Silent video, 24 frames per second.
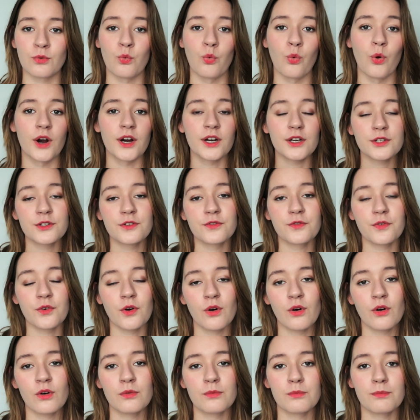you worked
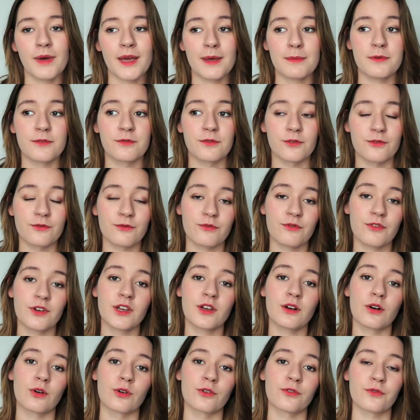for, maybe for
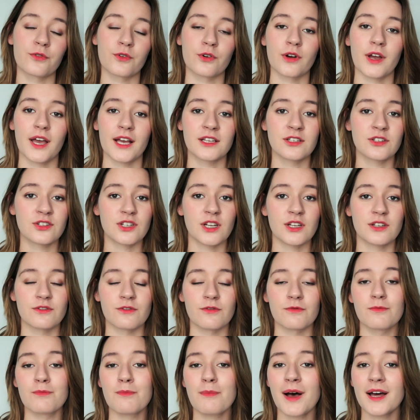free or for exchange
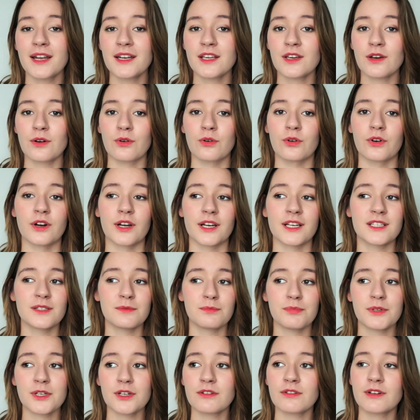of money or
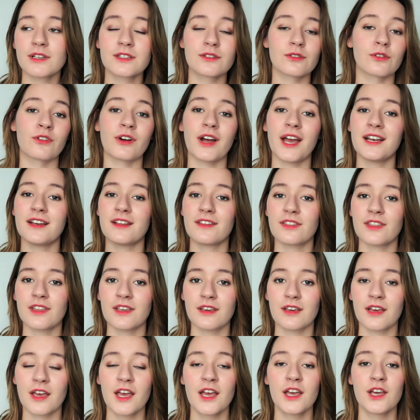experience, or
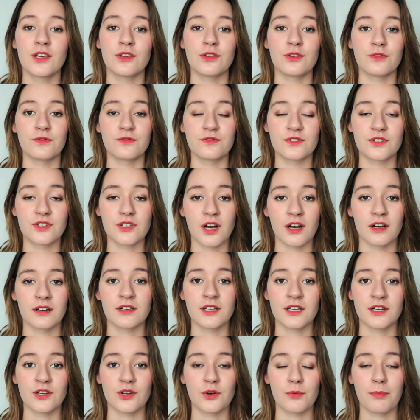anything you've
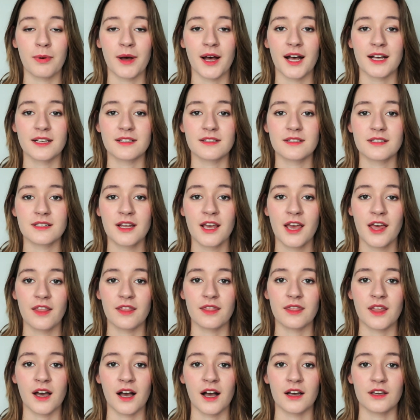done in your past
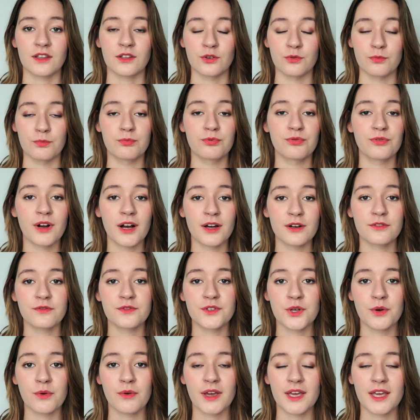that you're proud of
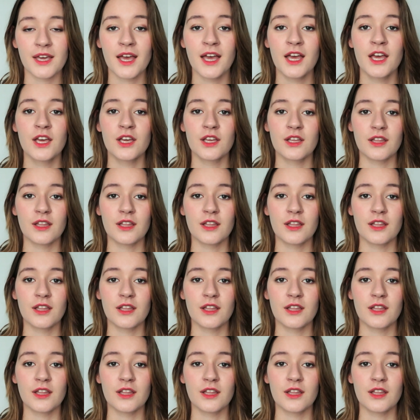doing.